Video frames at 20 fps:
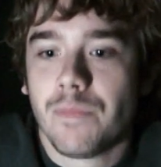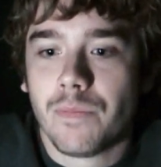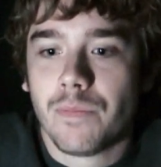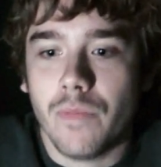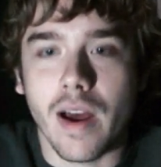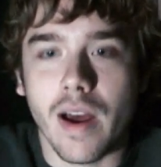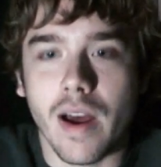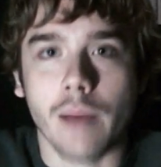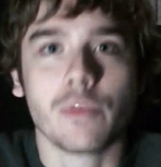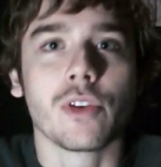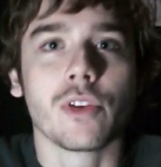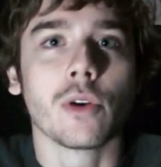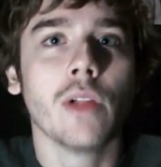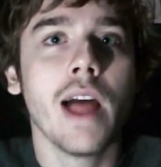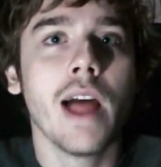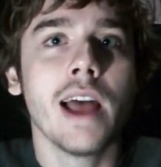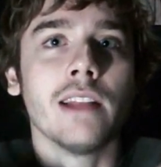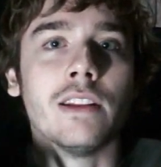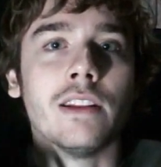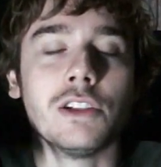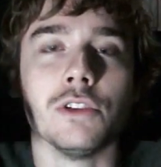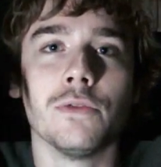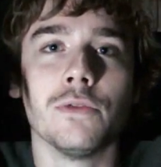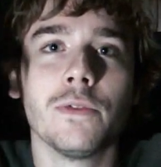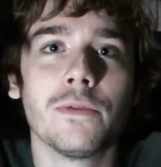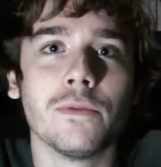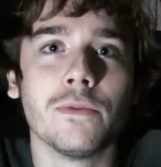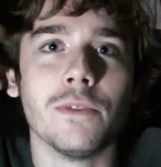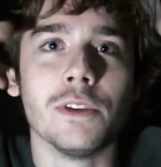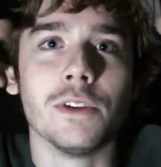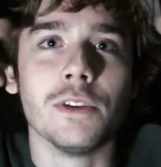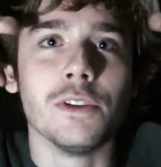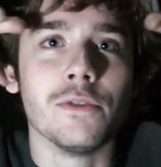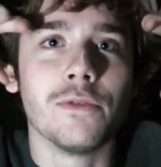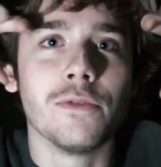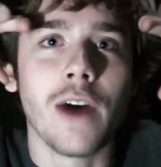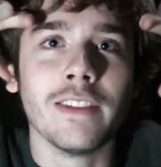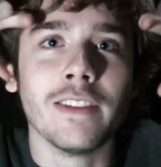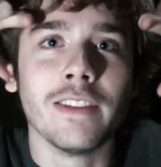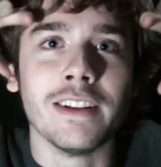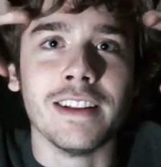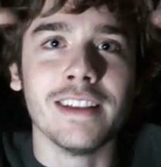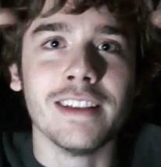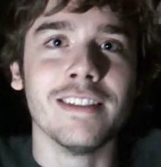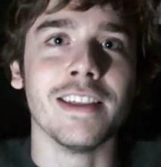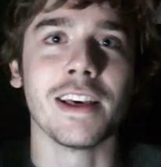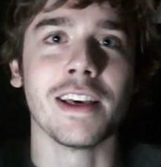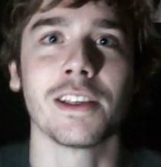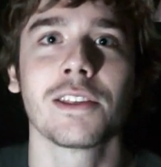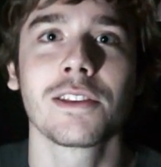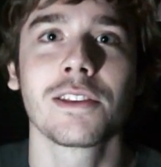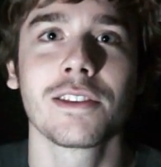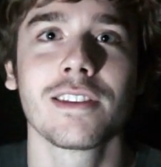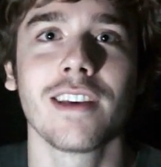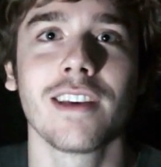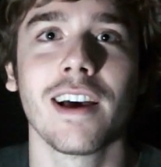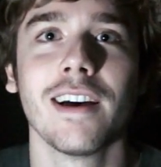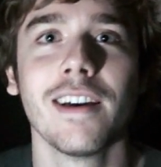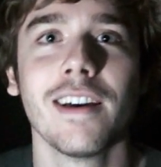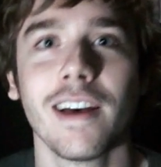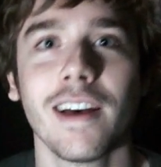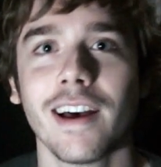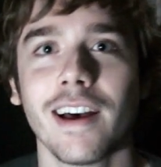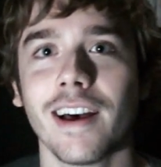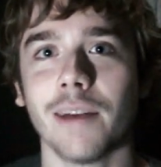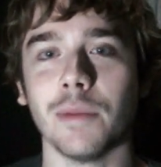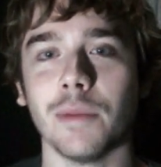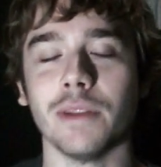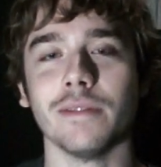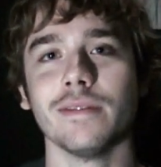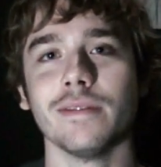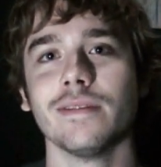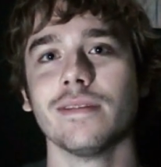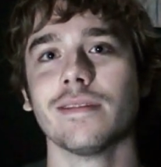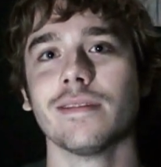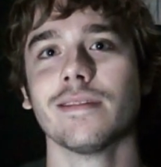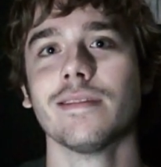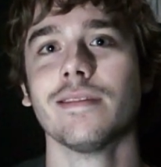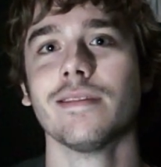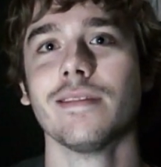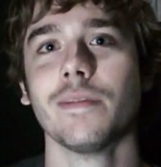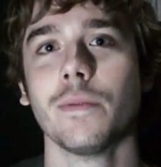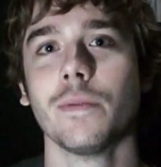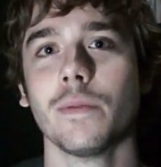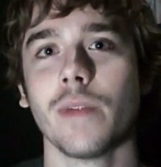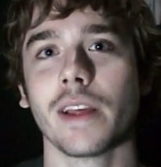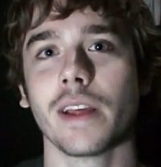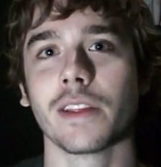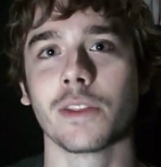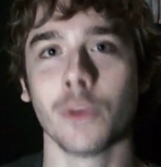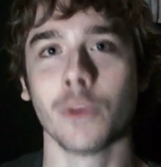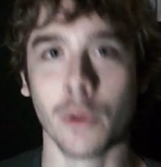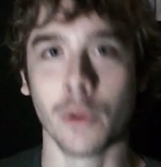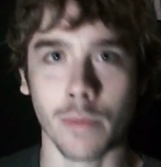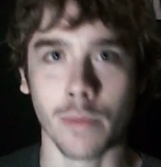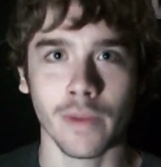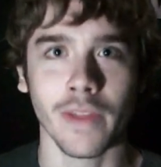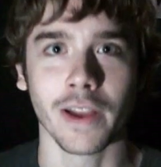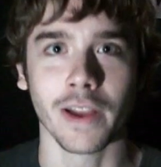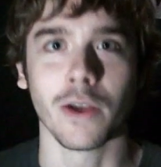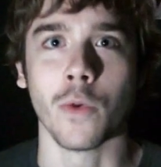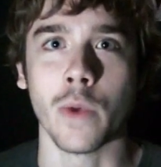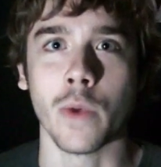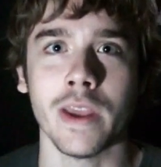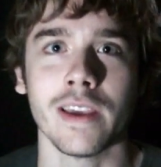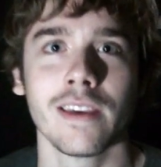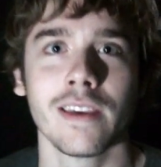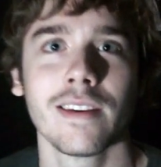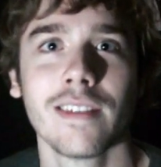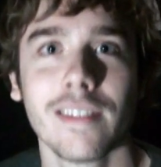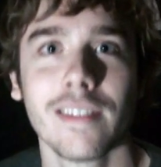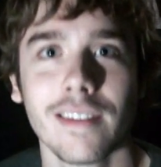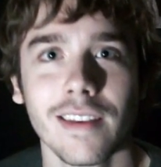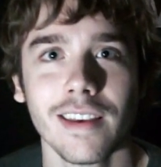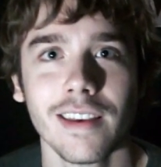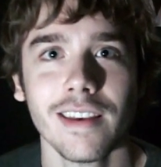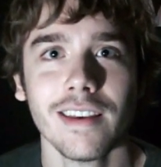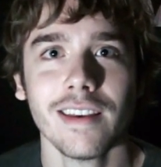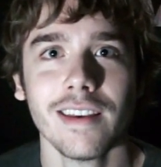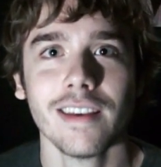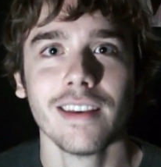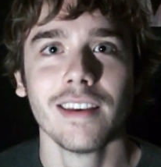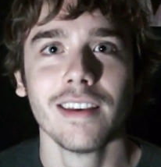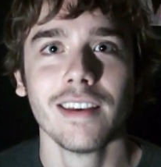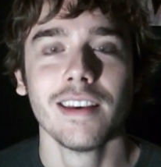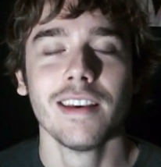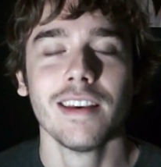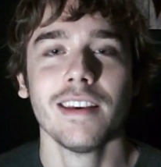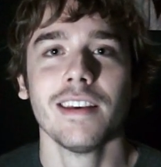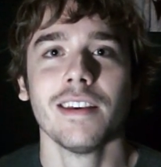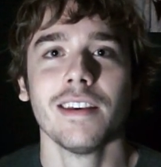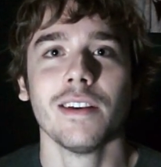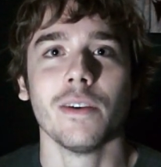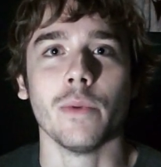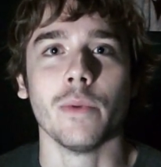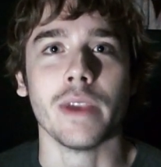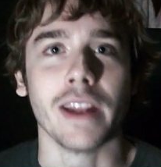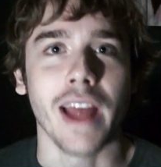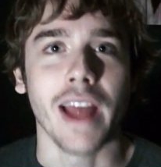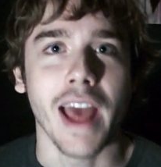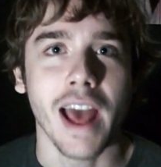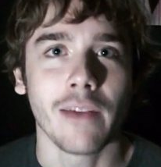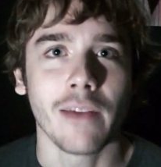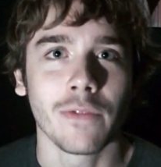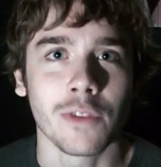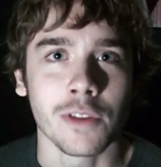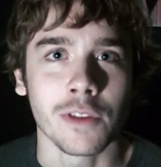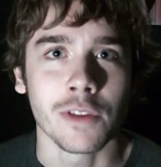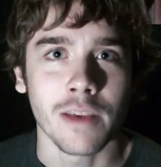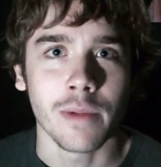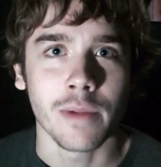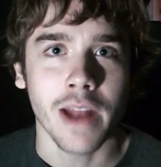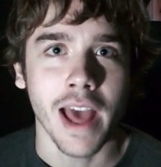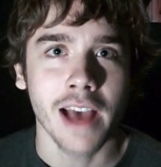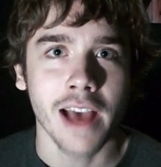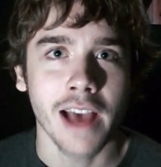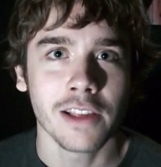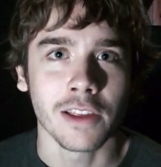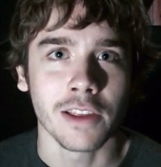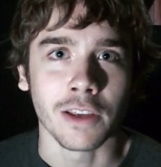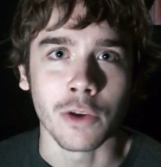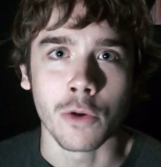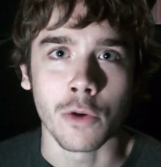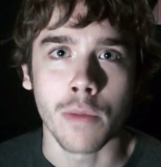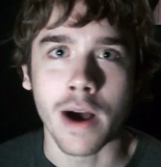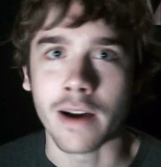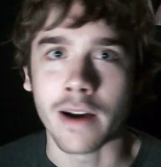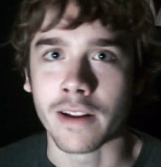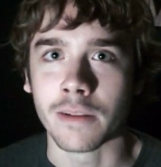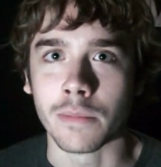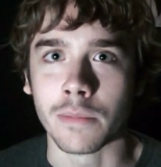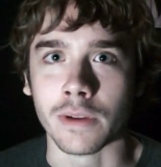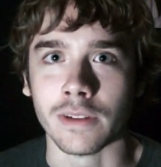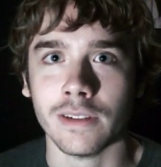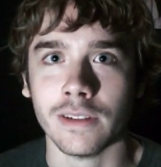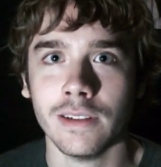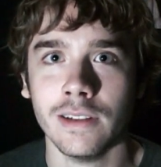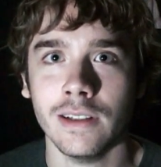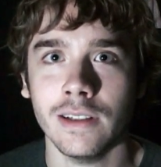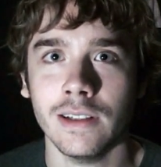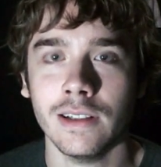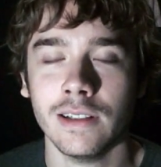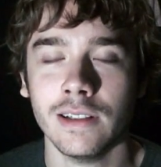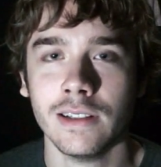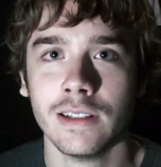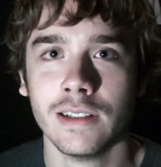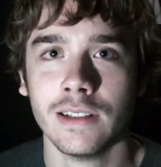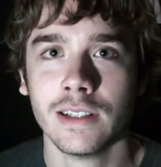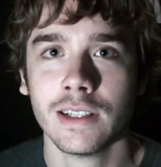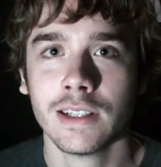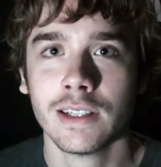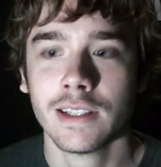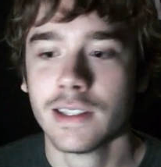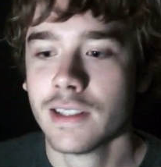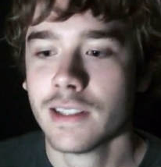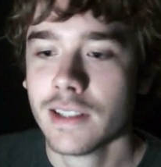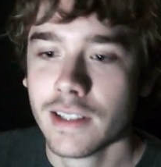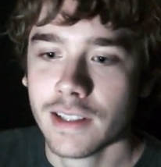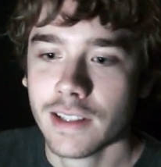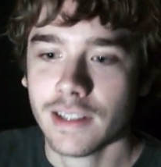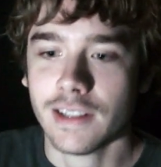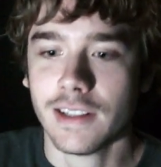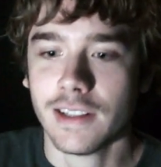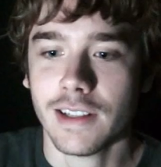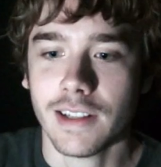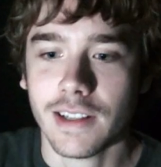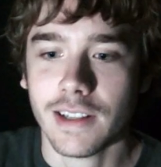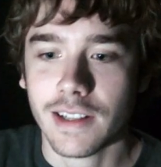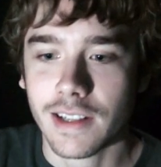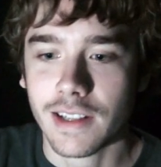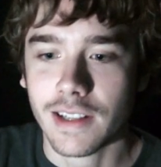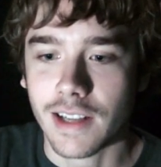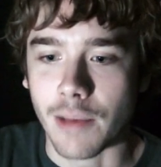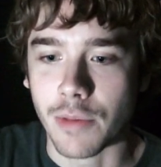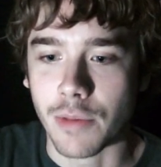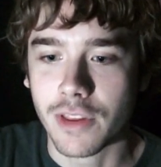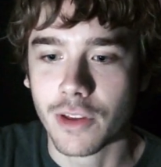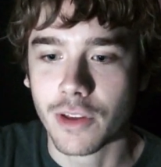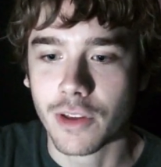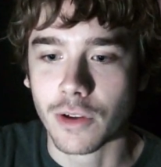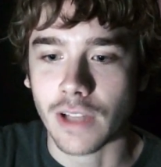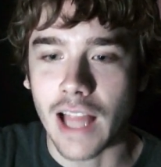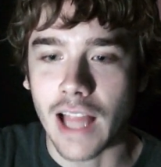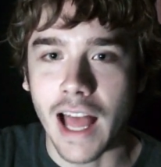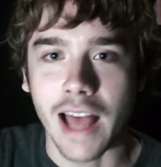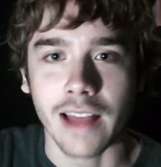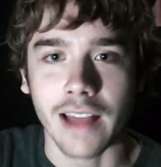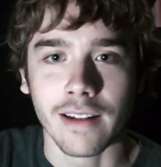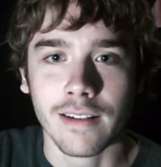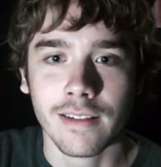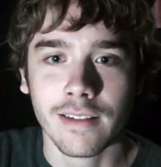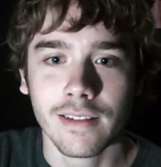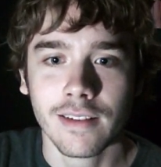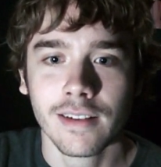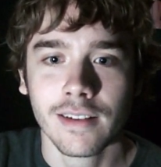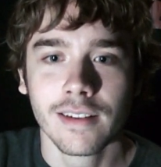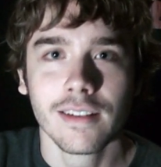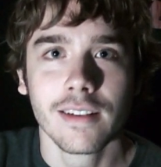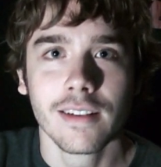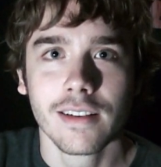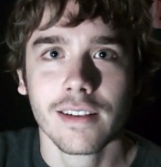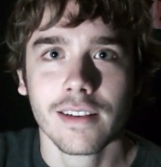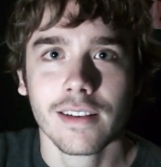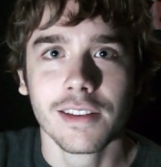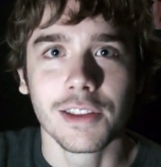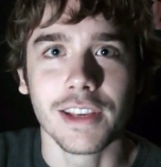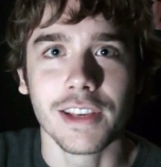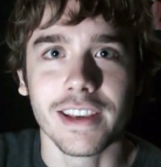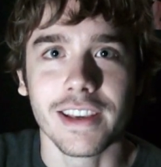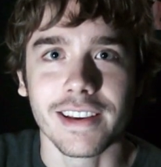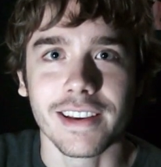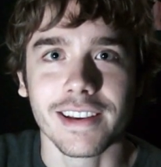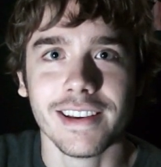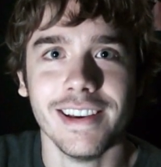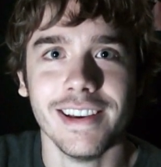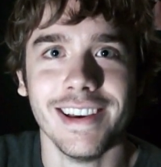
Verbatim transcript: I'm so glad that you that you finally did this. I mean, I guess it's only been like a week, week and a half since I've been hassling you about it, but I'm still glad. See ya.